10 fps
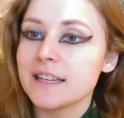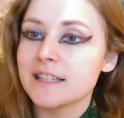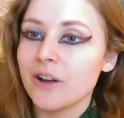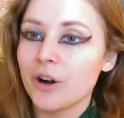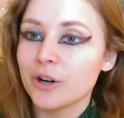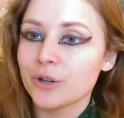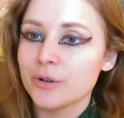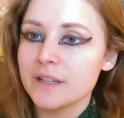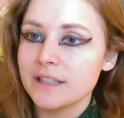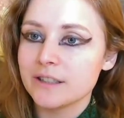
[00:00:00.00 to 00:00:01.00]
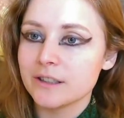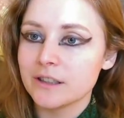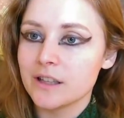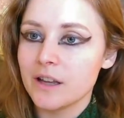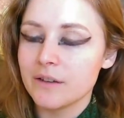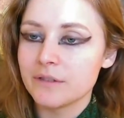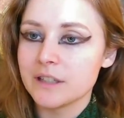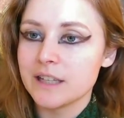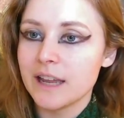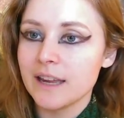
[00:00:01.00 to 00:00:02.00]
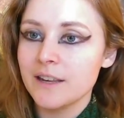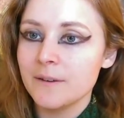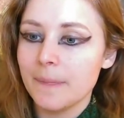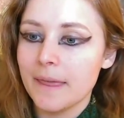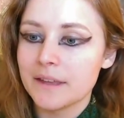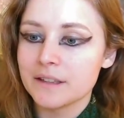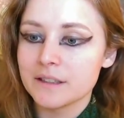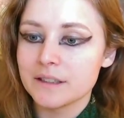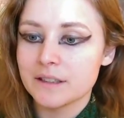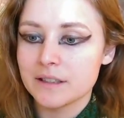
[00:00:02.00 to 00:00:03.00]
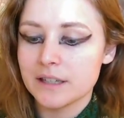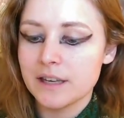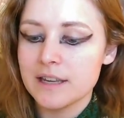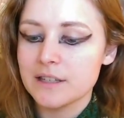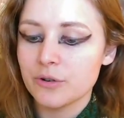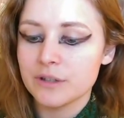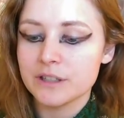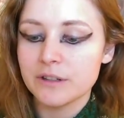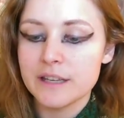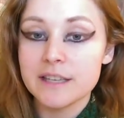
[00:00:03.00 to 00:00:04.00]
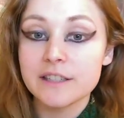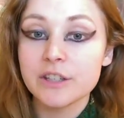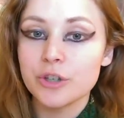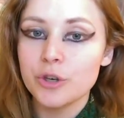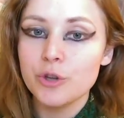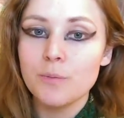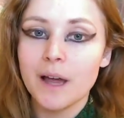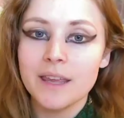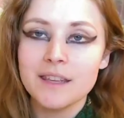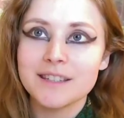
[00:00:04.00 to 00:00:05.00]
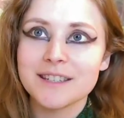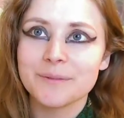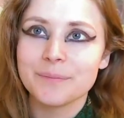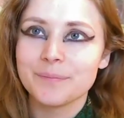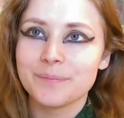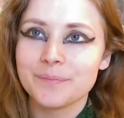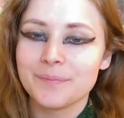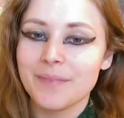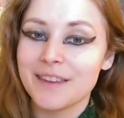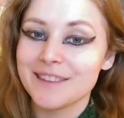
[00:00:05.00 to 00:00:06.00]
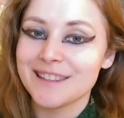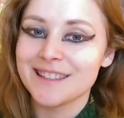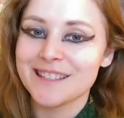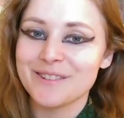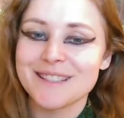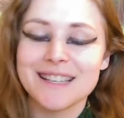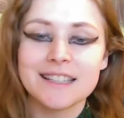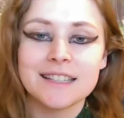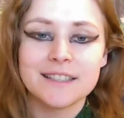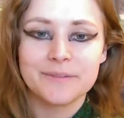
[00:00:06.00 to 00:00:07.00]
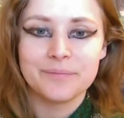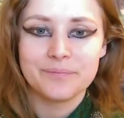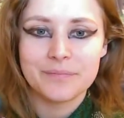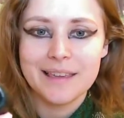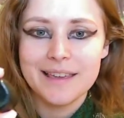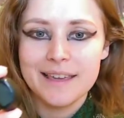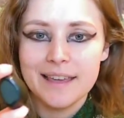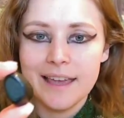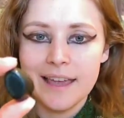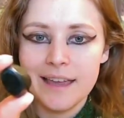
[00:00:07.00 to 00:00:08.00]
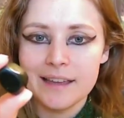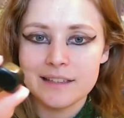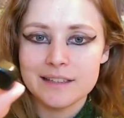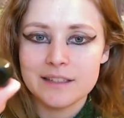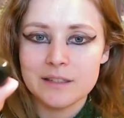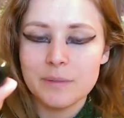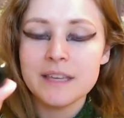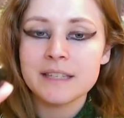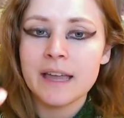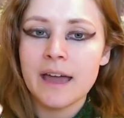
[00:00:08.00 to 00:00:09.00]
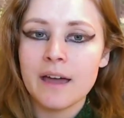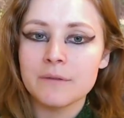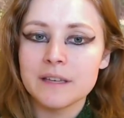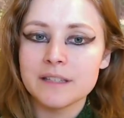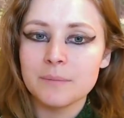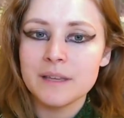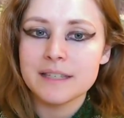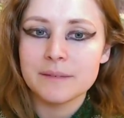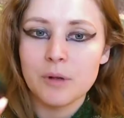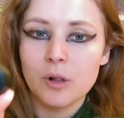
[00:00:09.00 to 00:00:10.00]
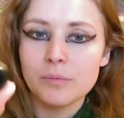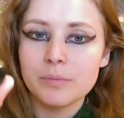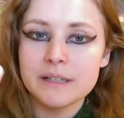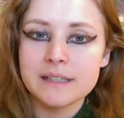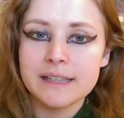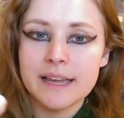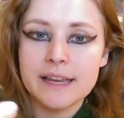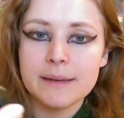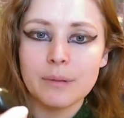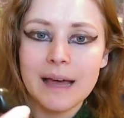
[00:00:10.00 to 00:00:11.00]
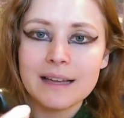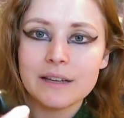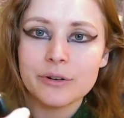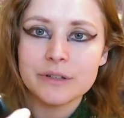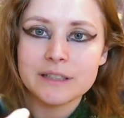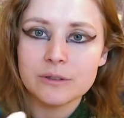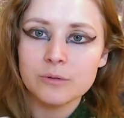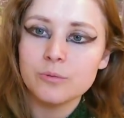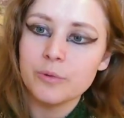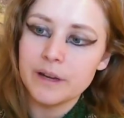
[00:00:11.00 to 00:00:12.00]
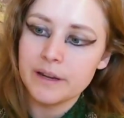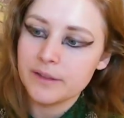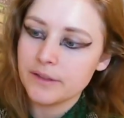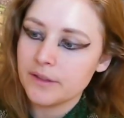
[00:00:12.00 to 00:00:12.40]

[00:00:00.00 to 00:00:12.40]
is our crystal of the day, and today's crystal is Numeite. I think that's how it's said. And the piece I have is a bit small, but it is a black crystal with